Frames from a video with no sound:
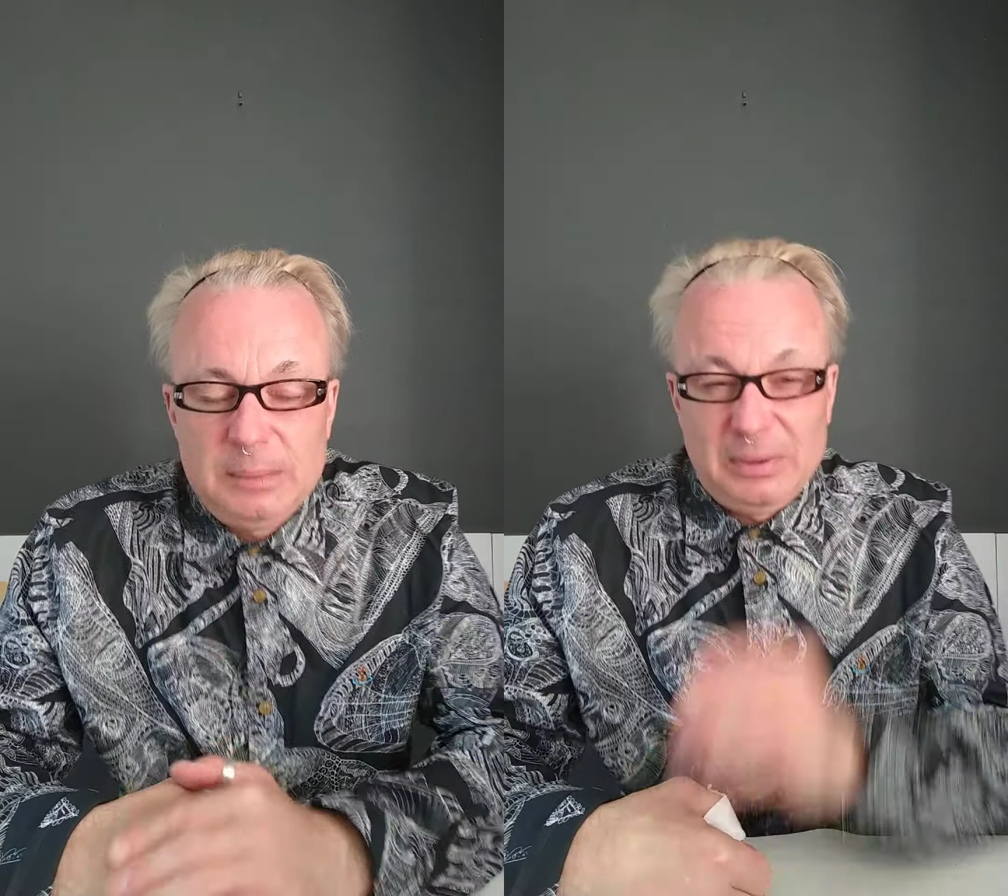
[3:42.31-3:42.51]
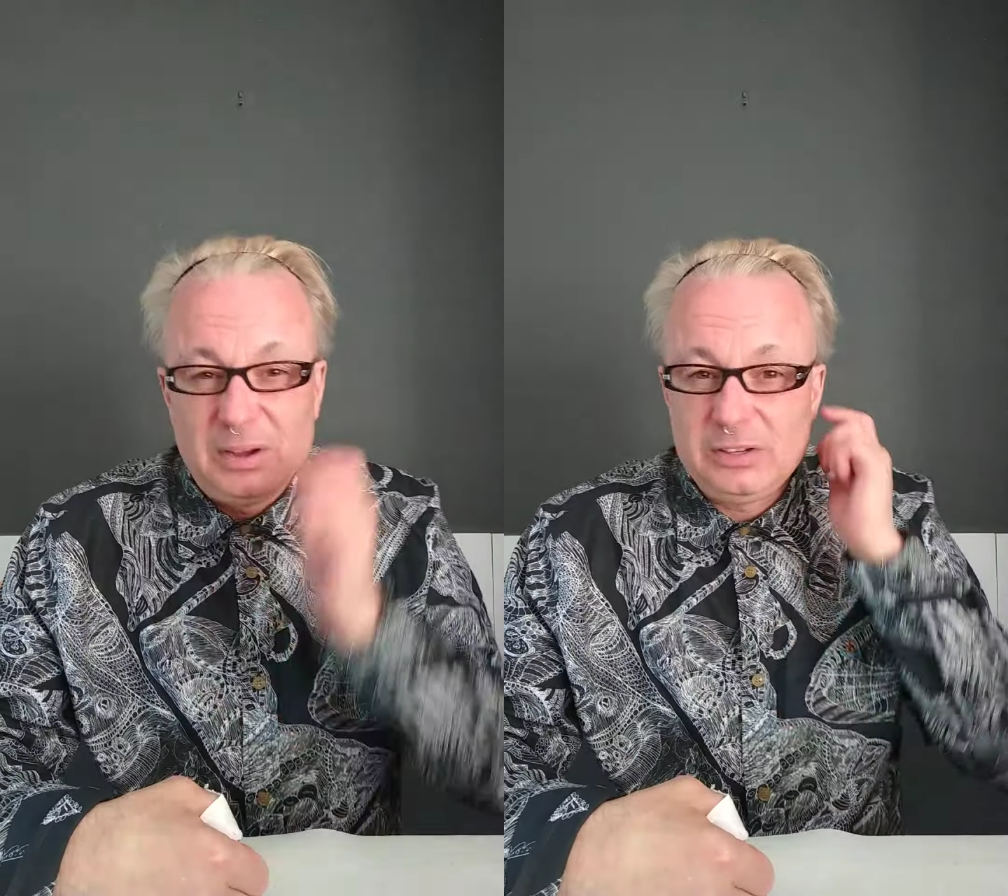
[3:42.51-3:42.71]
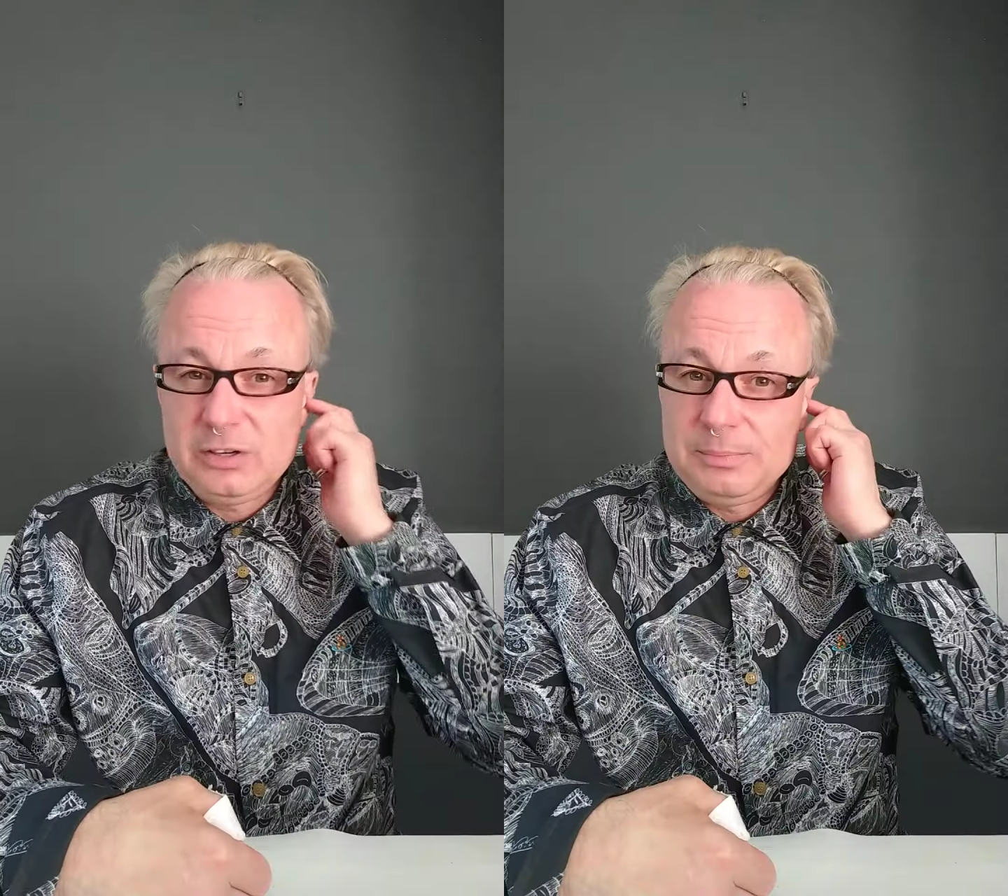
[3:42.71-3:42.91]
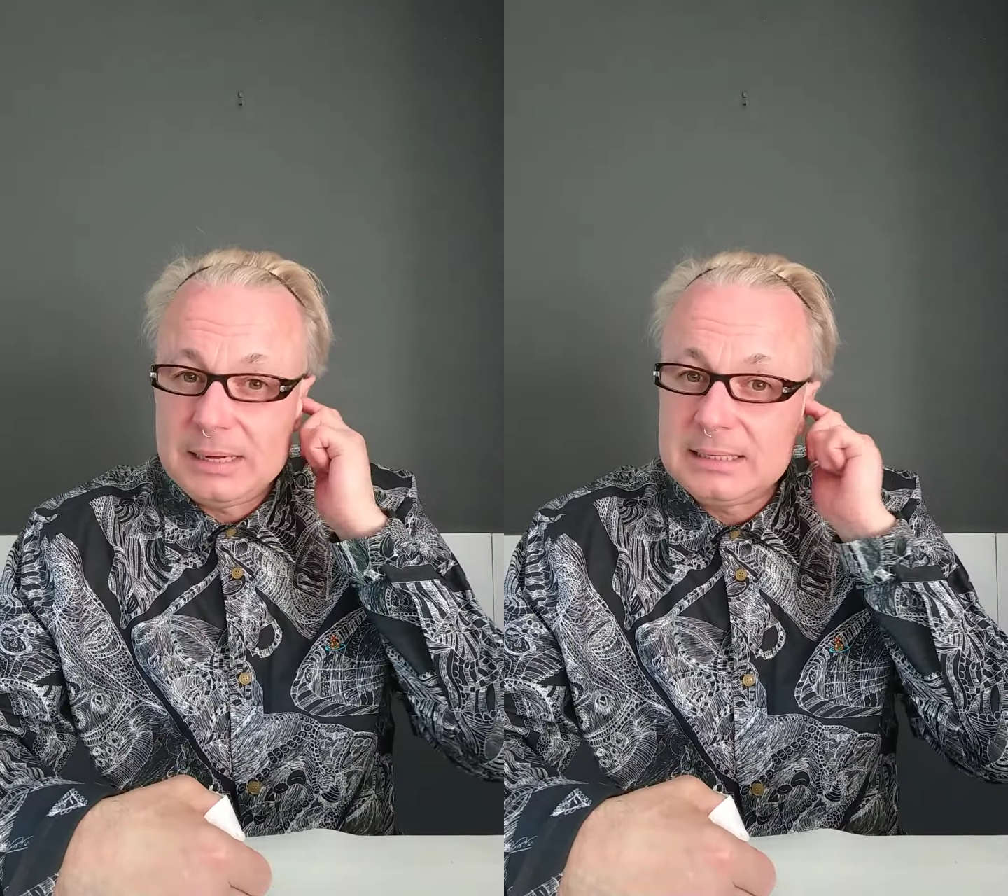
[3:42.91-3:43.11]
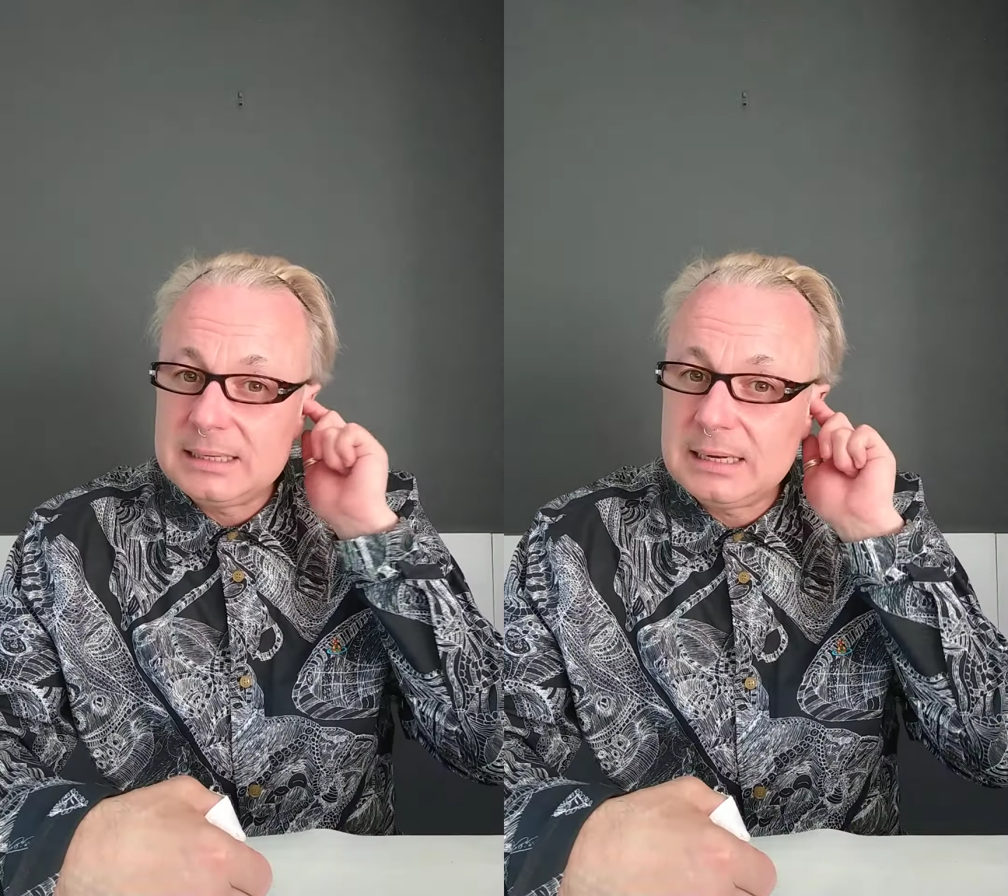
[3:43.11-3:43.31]
But I do
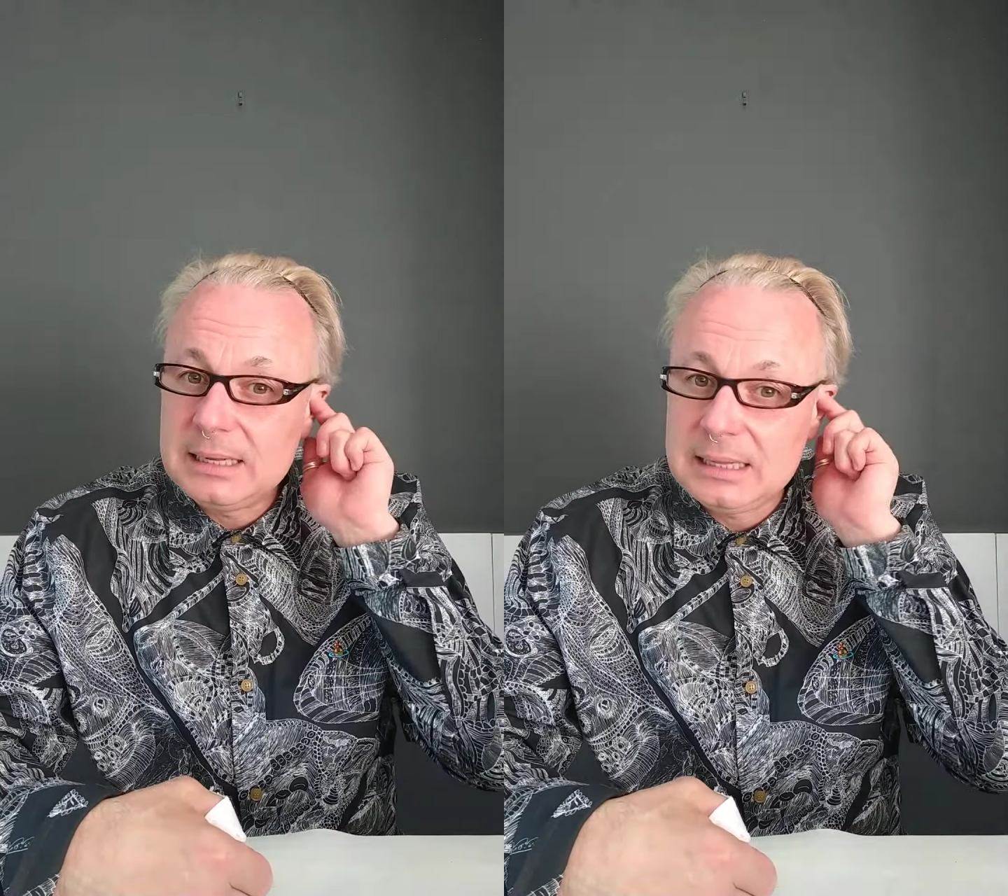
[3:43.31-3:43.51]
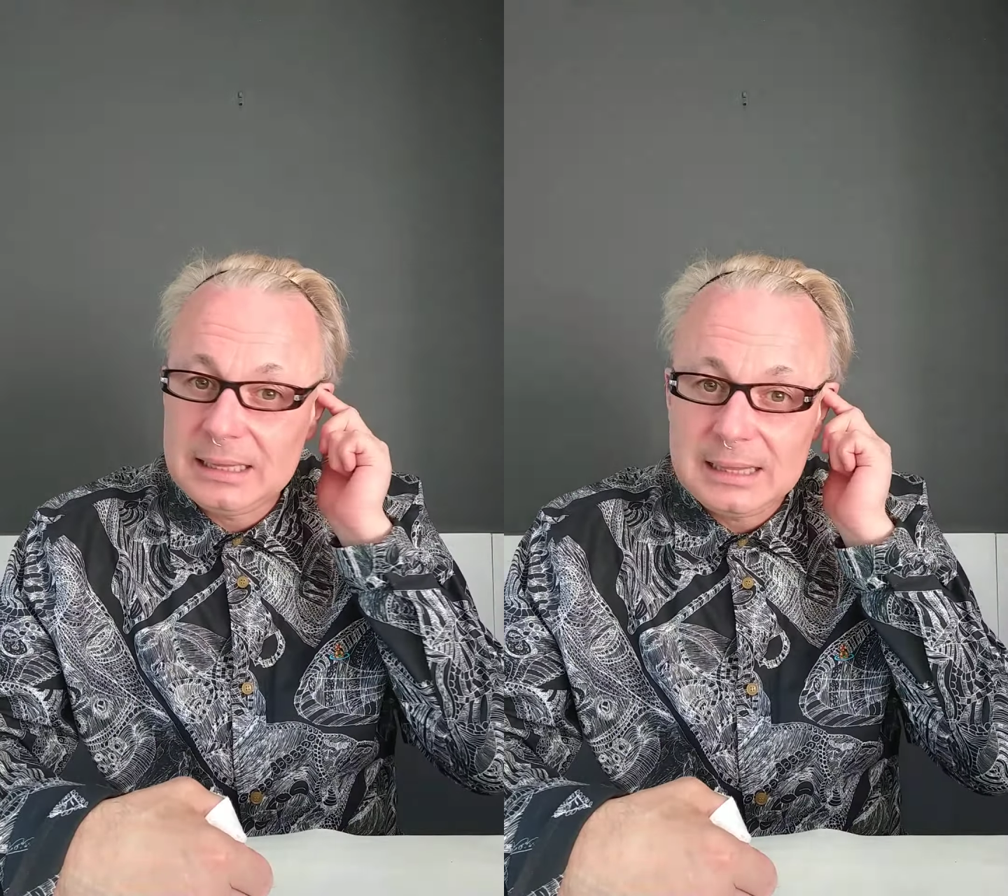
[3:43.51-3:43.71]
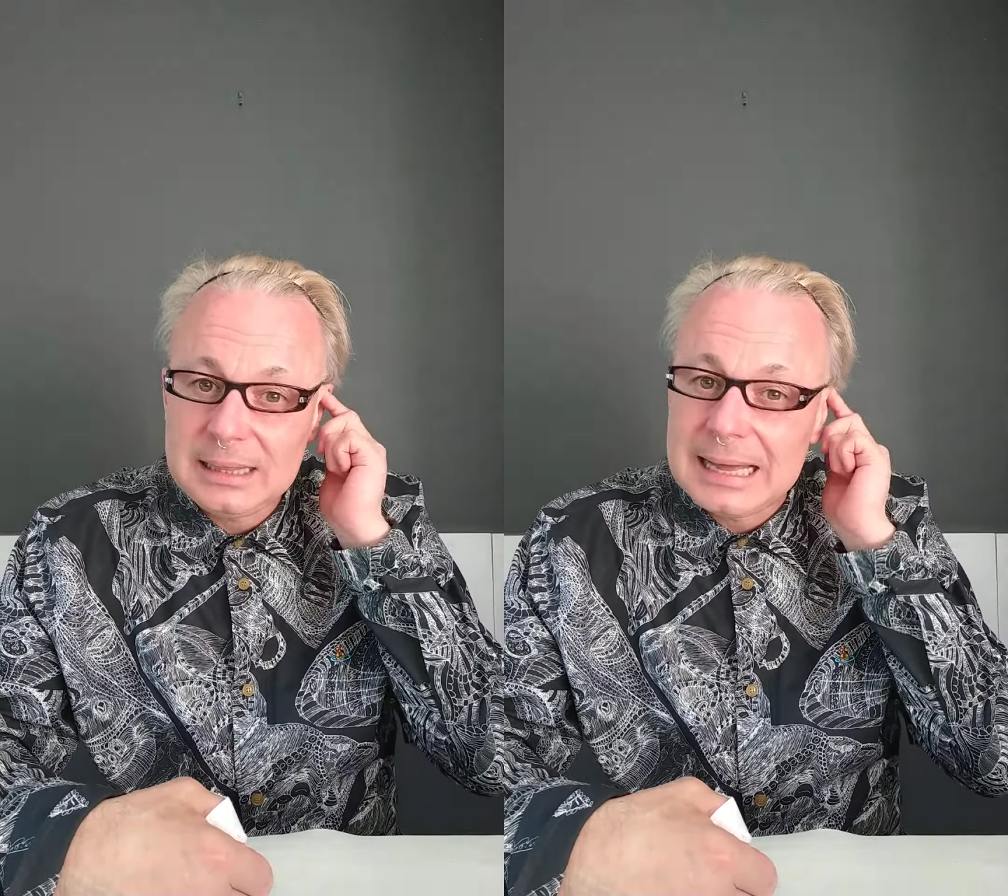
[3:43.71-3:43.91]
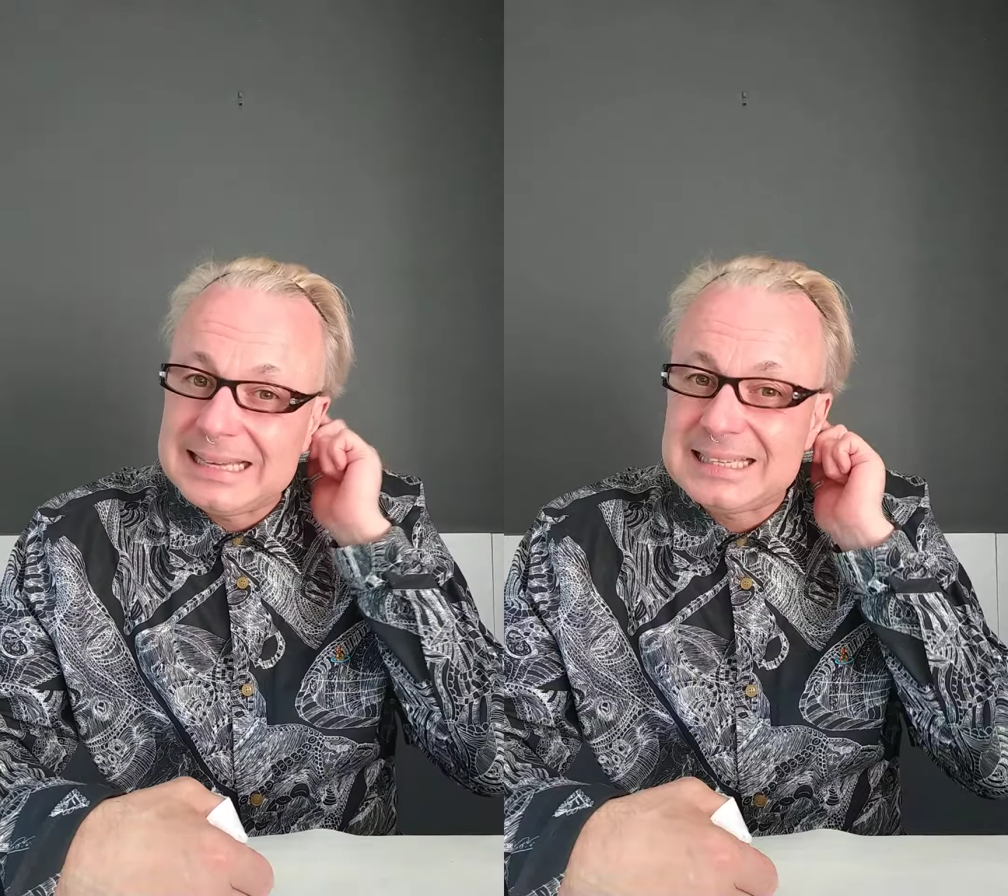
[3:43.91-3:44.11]
basically think that that